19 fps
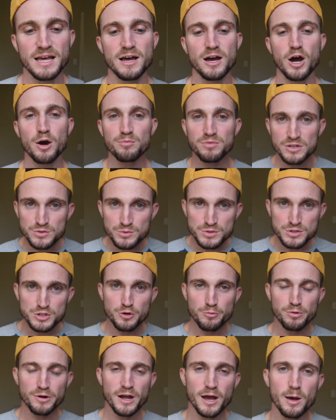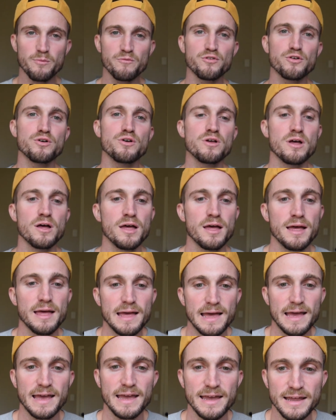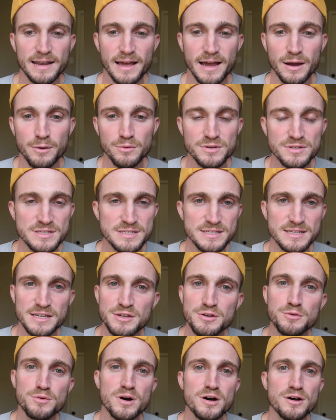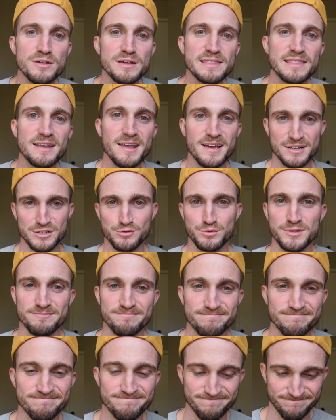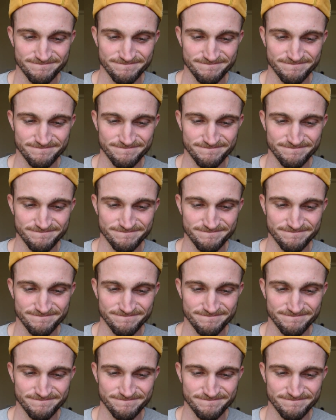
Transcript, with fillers: Hope this was super helpful, and I will see you all in the next one.